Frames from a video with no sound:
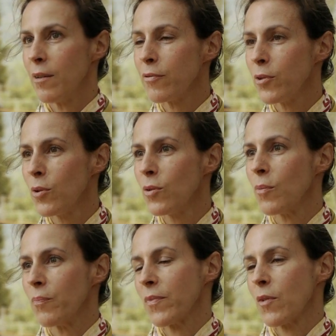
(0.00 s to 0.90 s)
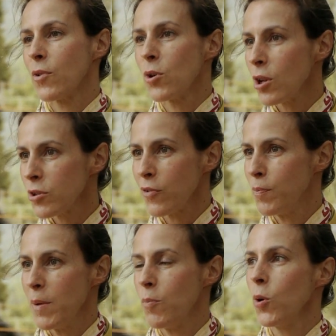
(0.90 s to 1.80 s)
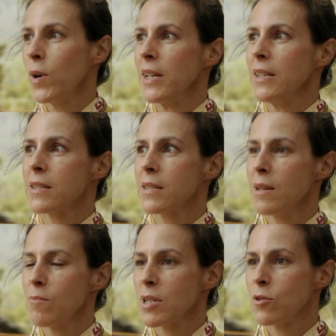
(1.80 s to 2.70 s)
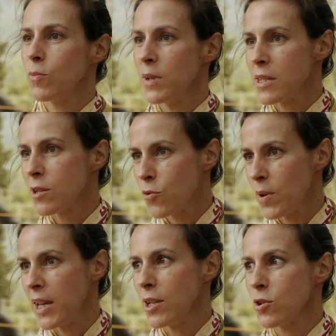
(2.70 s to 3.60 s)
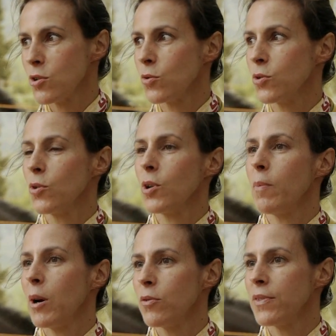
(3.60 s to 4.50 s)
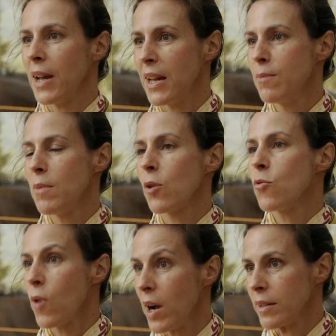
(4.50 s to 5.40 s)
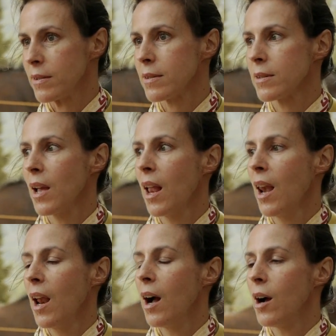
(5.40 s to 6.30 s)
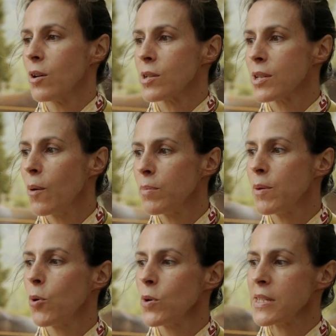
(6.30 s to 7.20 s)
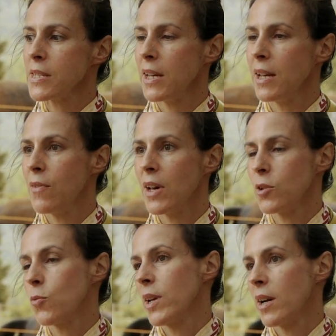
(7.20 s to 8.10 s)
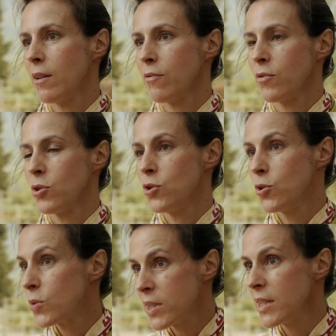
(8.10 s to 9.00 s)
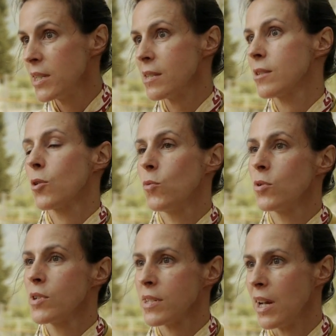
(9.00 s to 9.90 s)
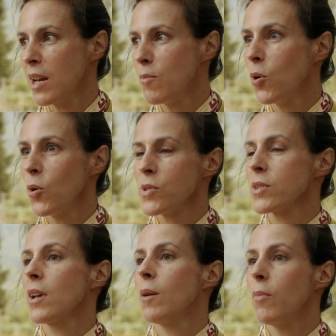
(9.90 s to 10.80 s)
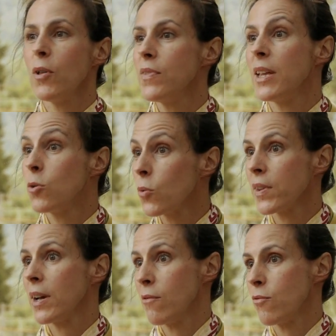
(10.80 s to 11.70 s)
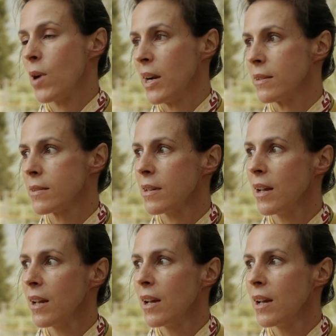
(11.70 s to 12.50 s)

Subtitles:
For a lot of people, it seems to be strange to talk about animal rights. Some people say that we have duties towards animals, but they don't have rights.